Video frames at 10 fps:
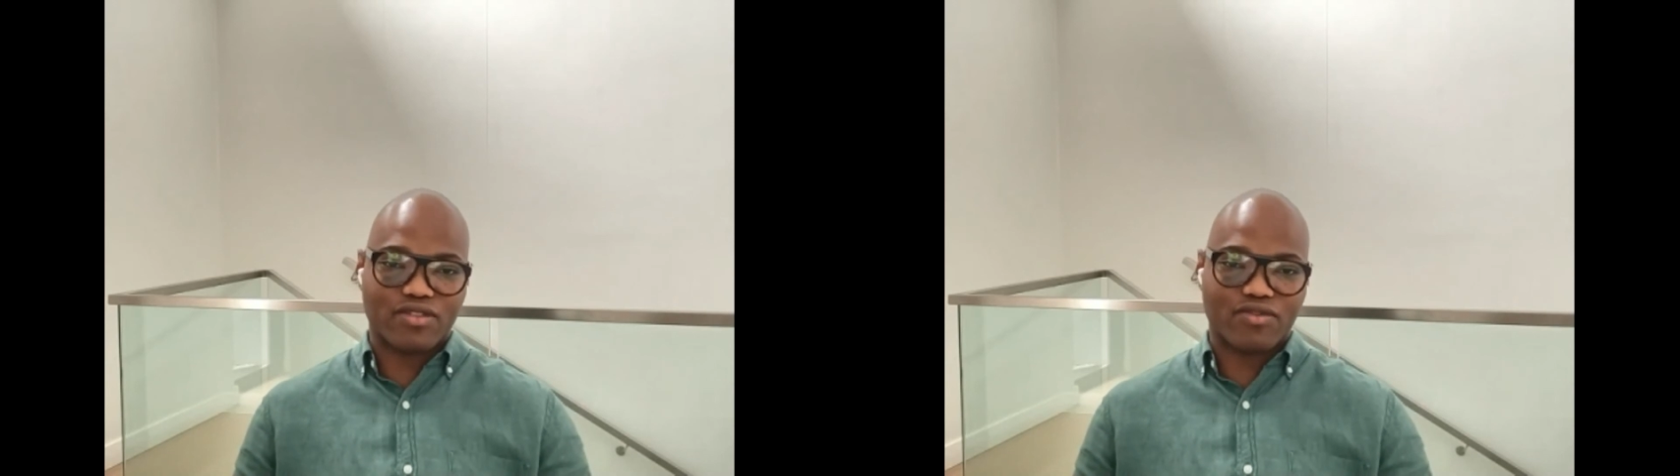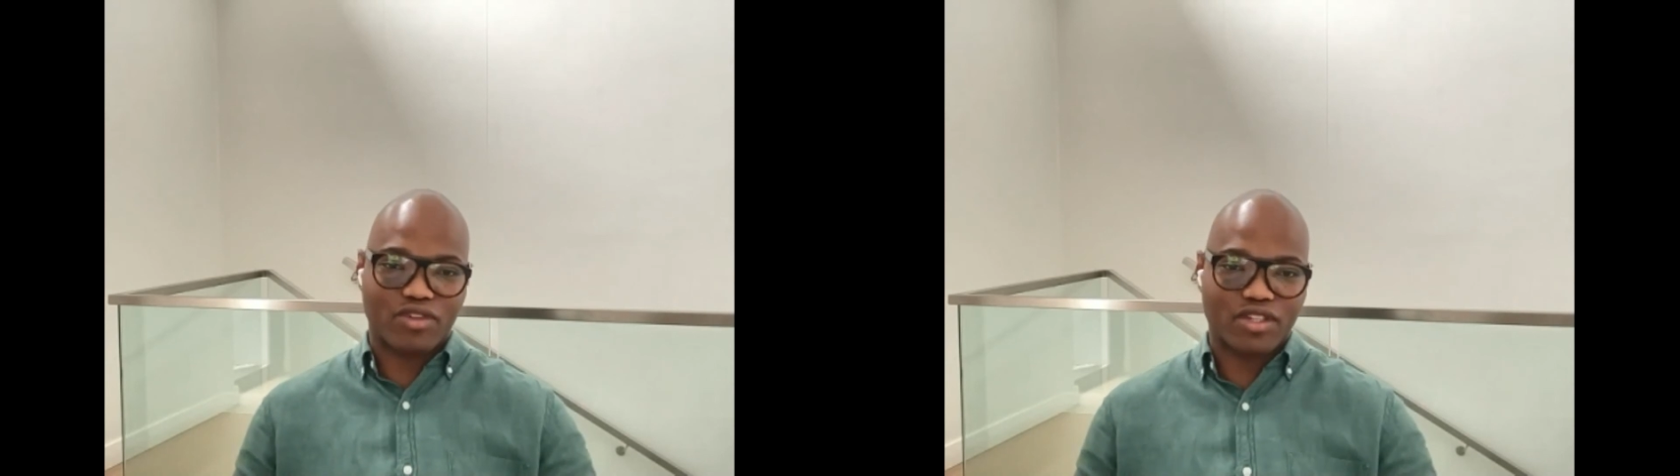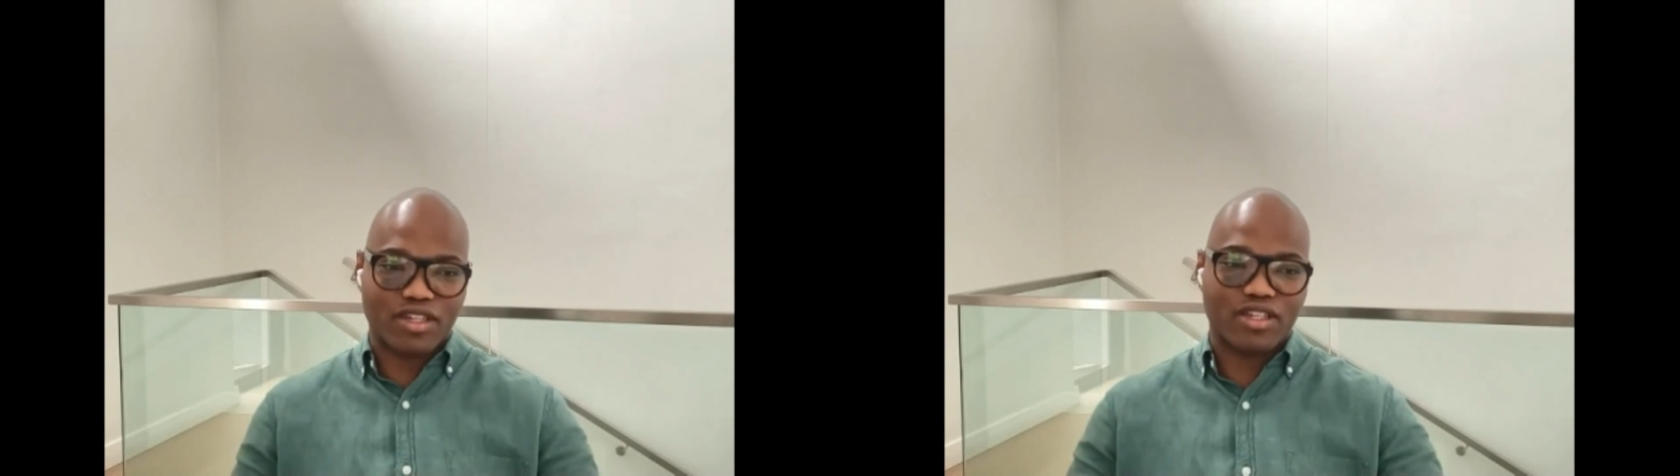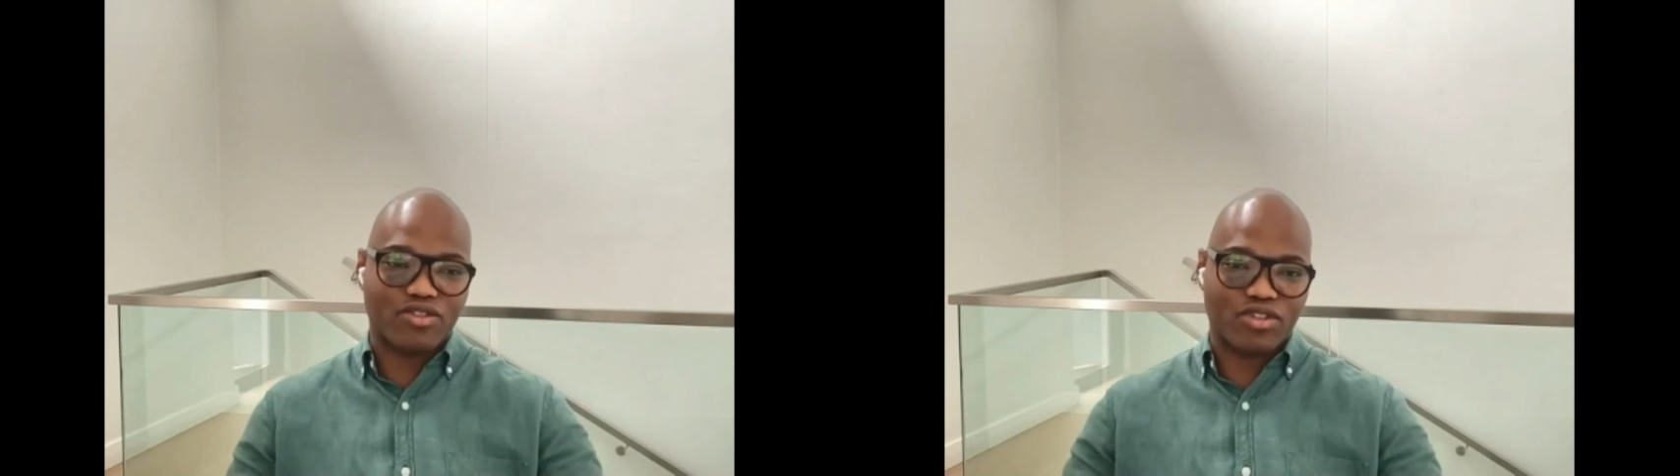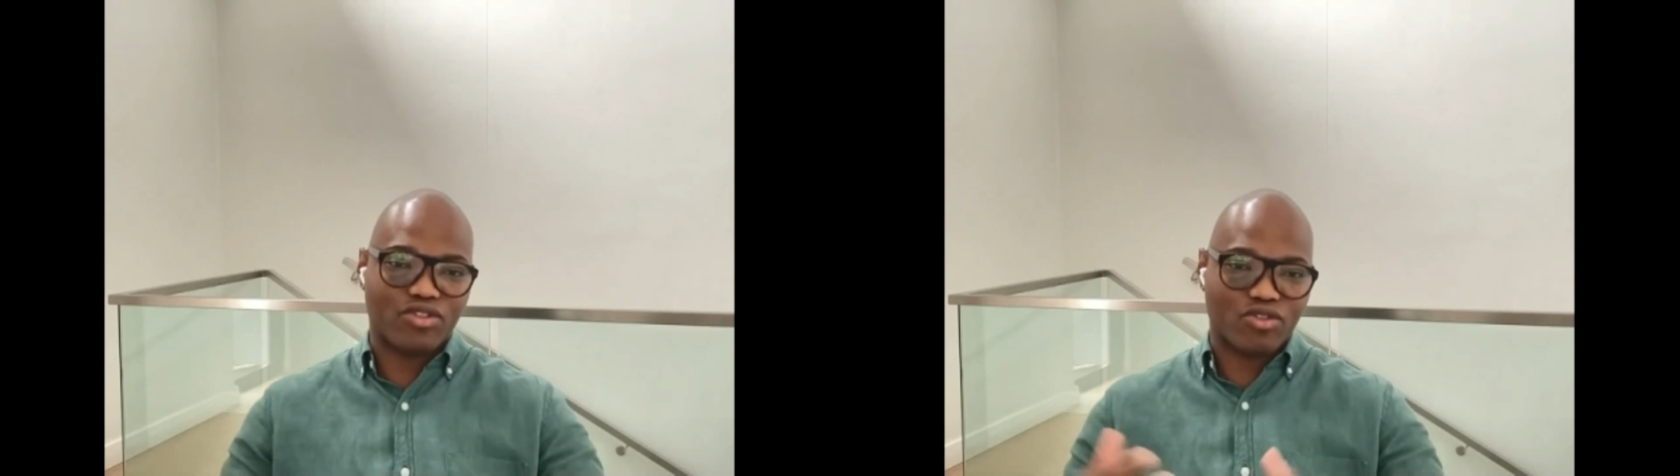this, for this
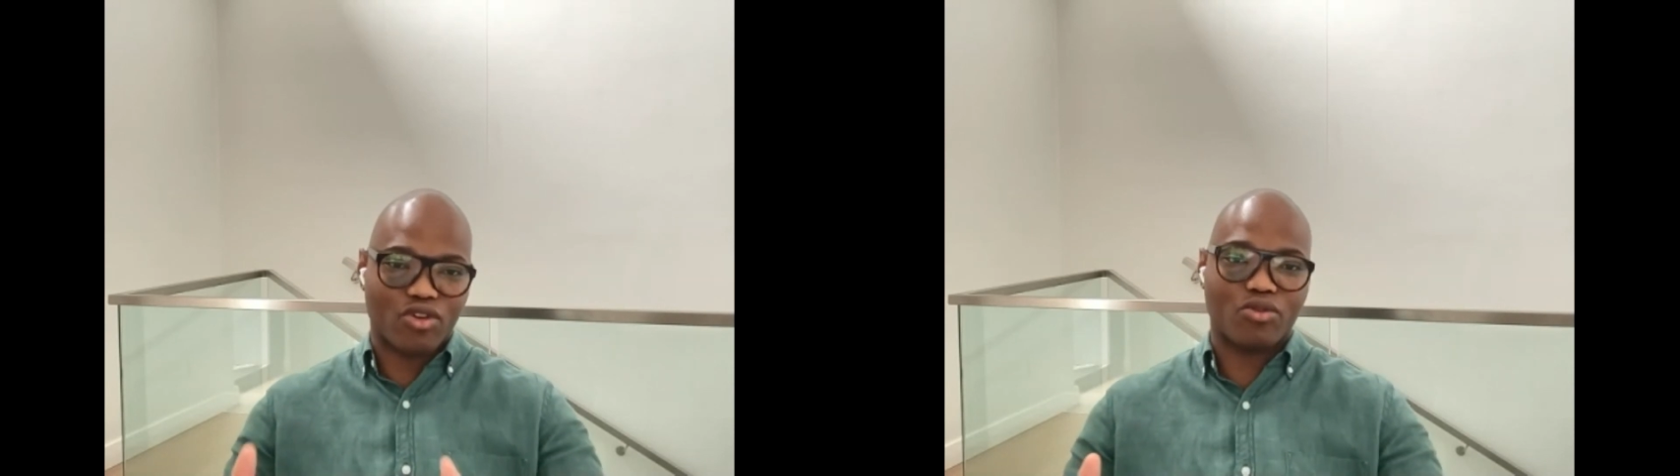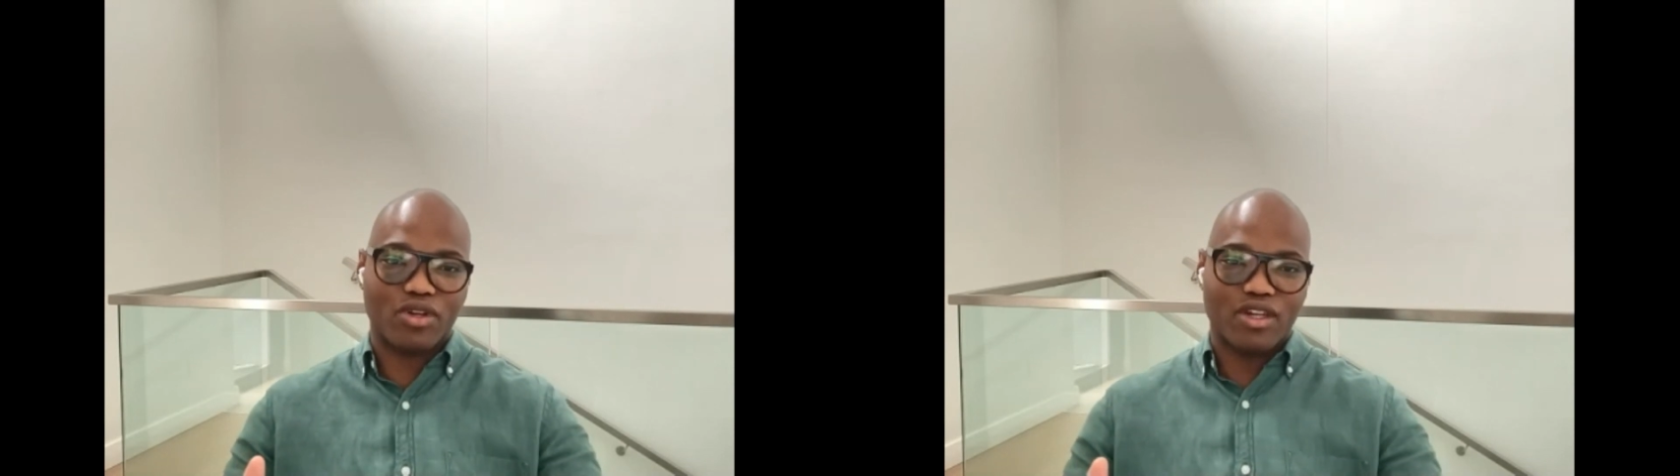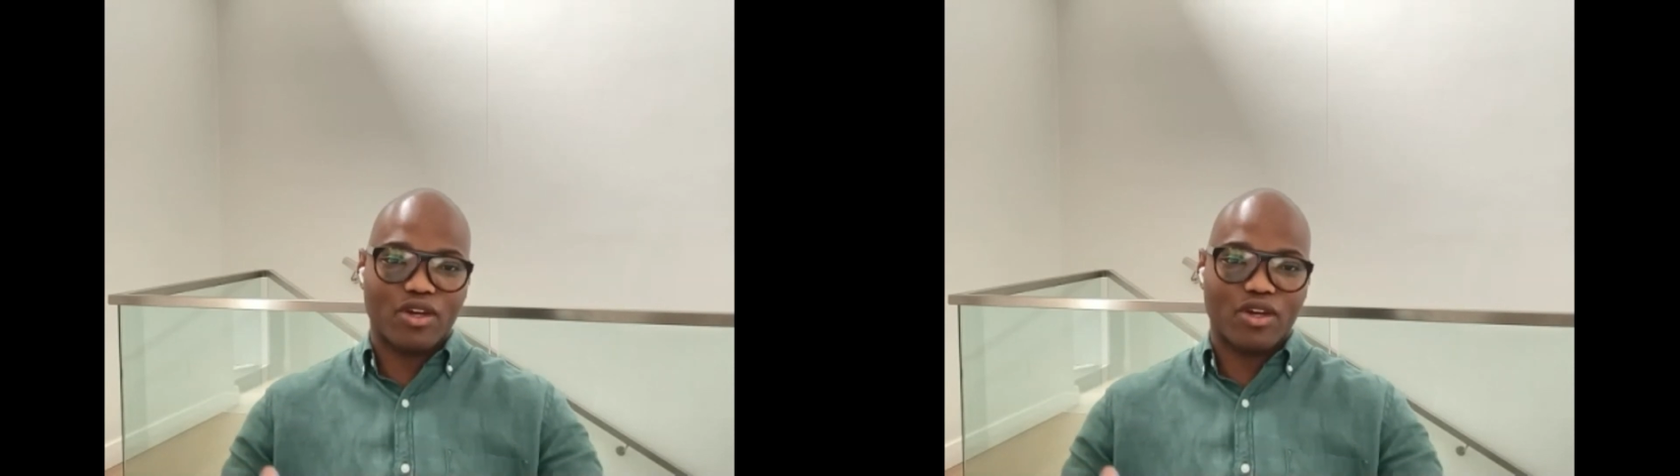industry to grow,